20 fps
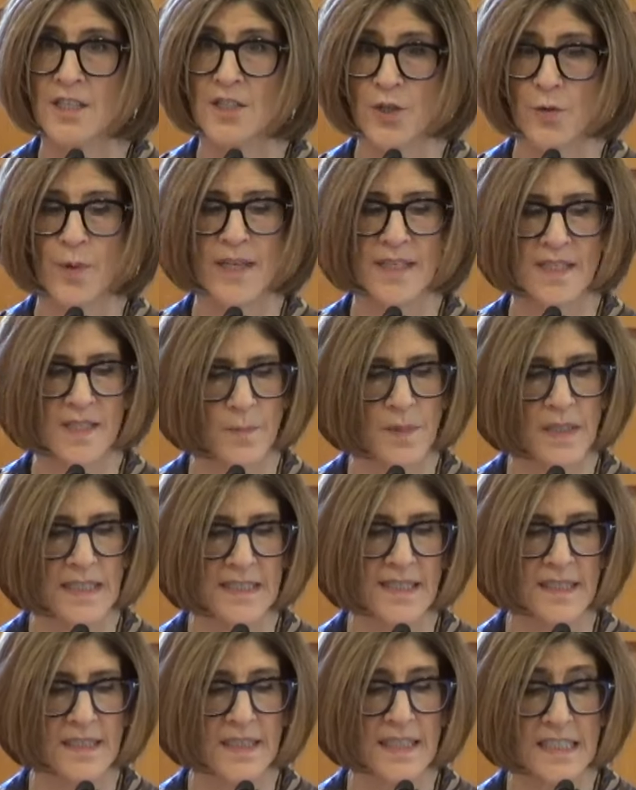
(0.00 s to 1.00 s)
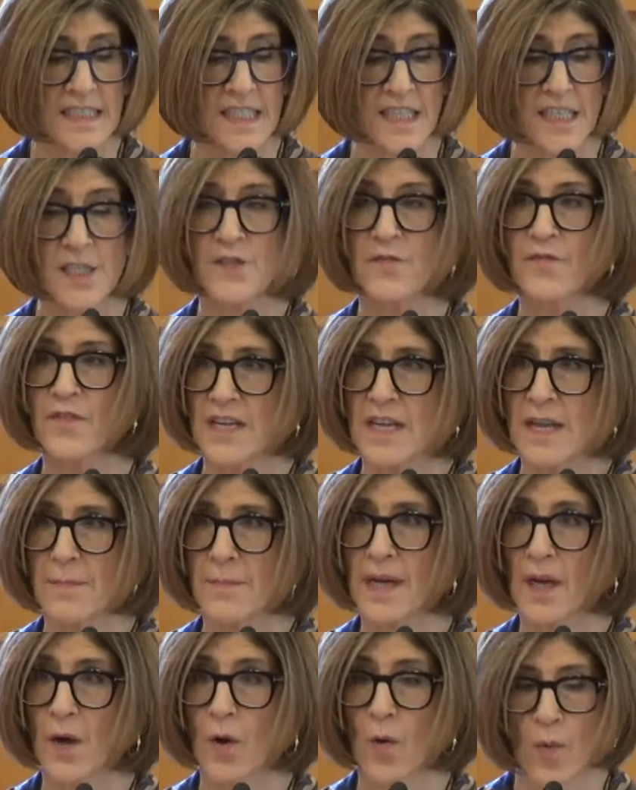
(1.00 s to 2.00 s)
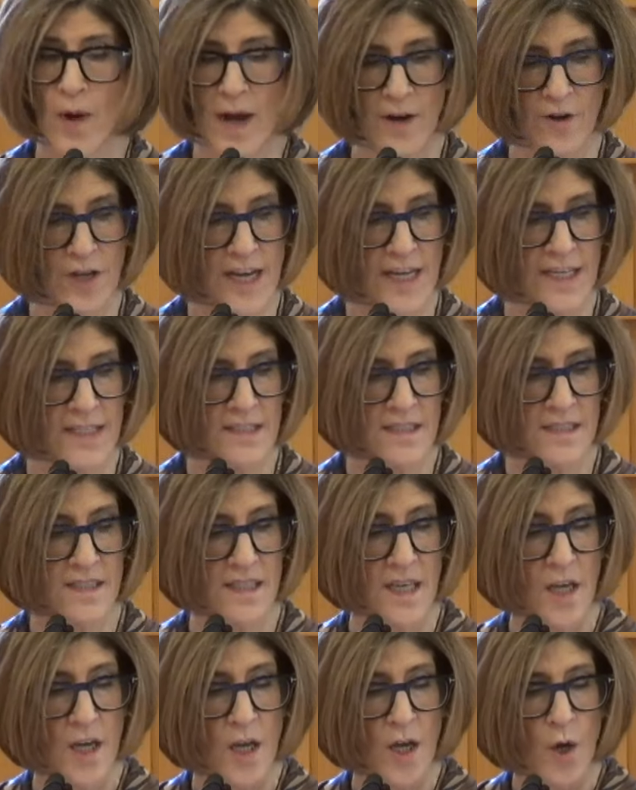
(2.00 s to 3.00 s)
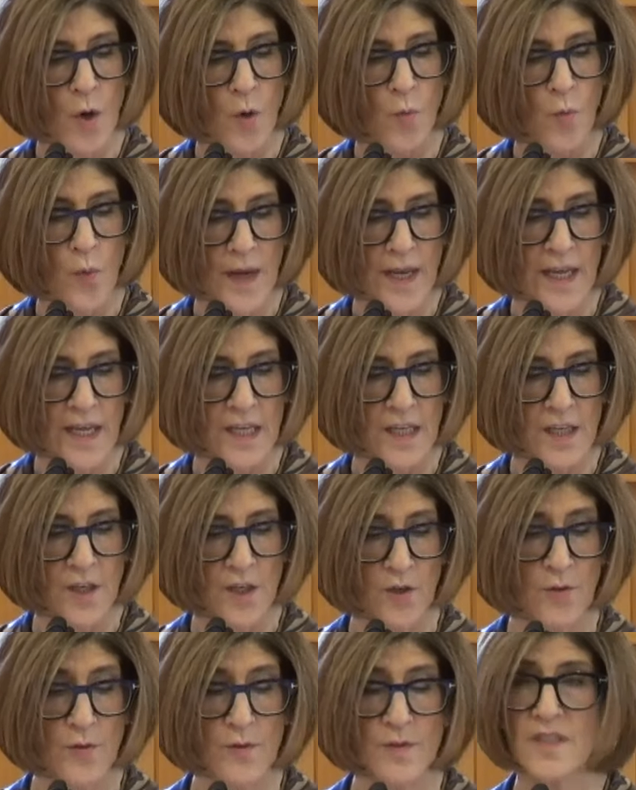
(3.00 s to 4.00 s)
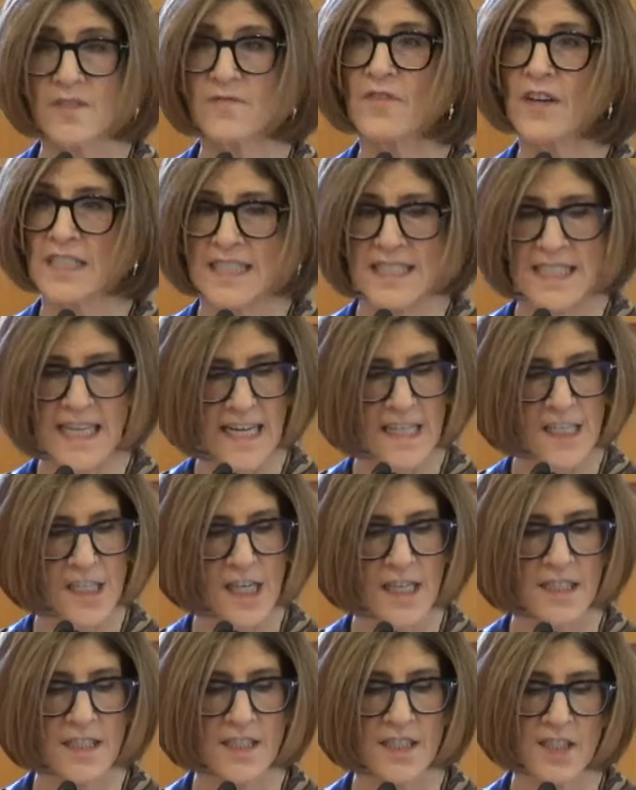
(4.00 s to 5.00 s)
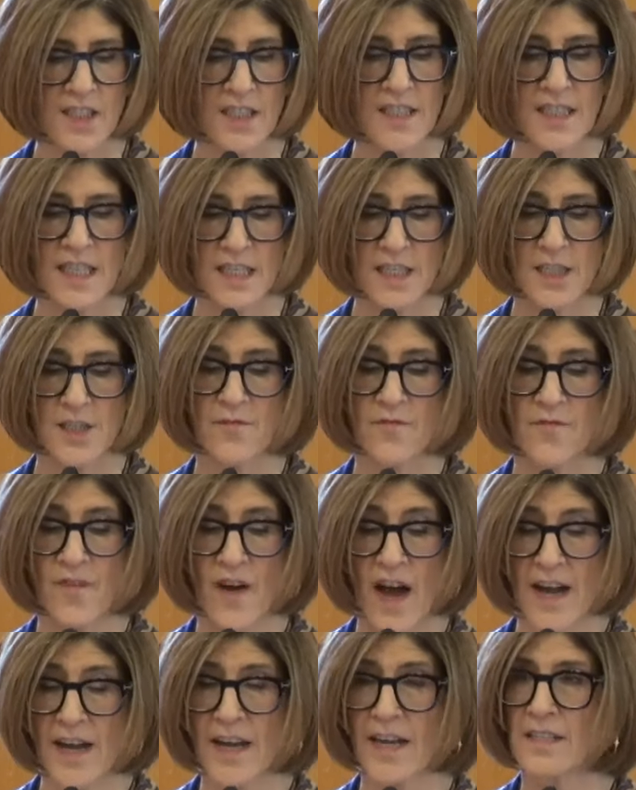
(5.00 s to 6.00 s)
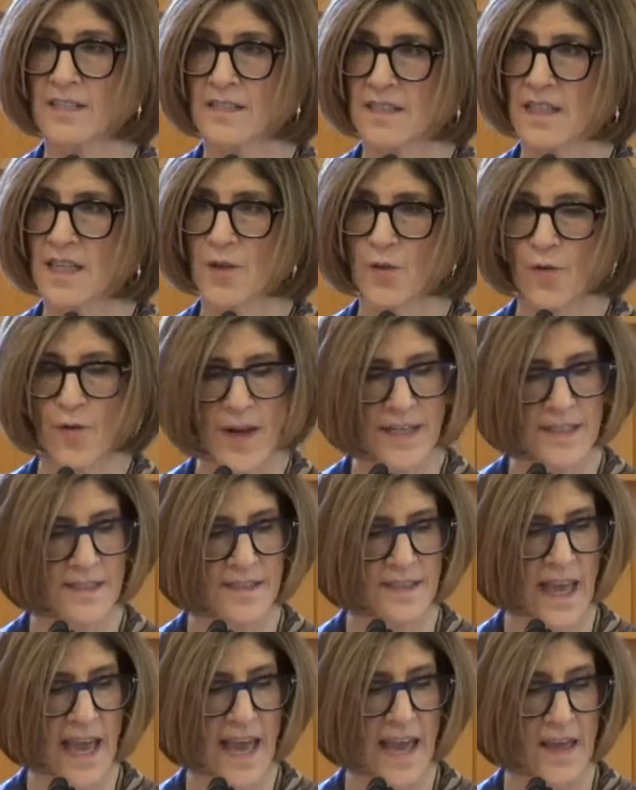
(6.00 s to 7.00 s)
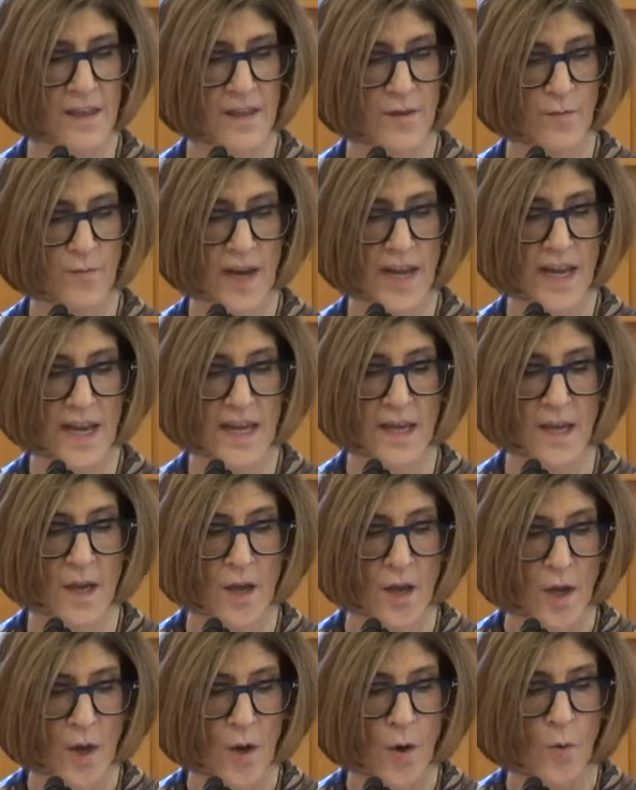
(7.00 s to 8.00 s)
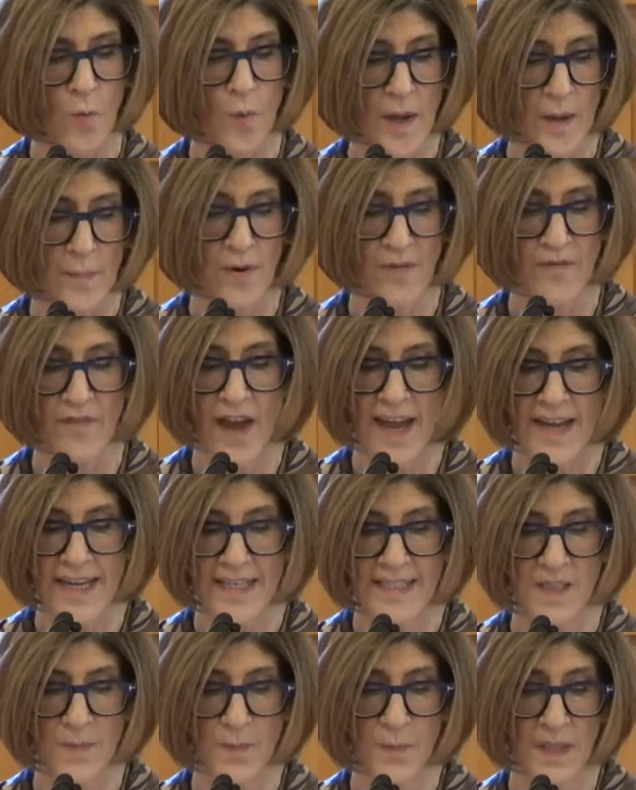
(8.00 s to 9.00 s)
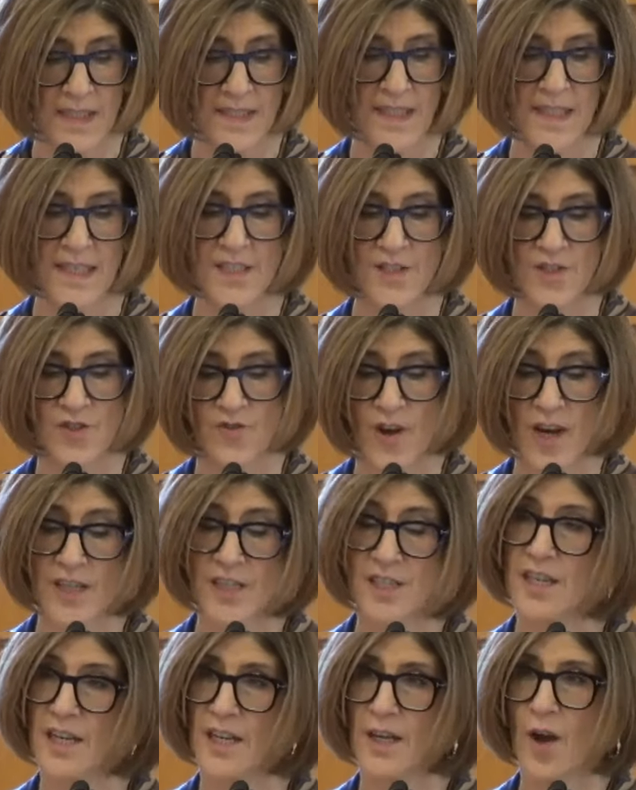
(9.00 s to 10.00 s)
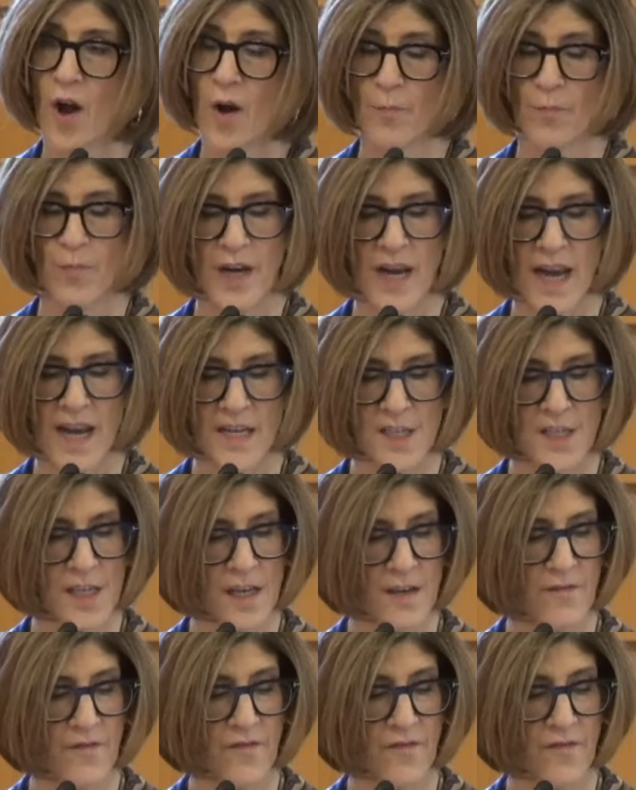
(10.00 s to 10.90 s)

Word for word: to explicitly teach phonemic awareness. We use foundations to teach phonics in grades K 3. We provide explicit instruction in comprehension,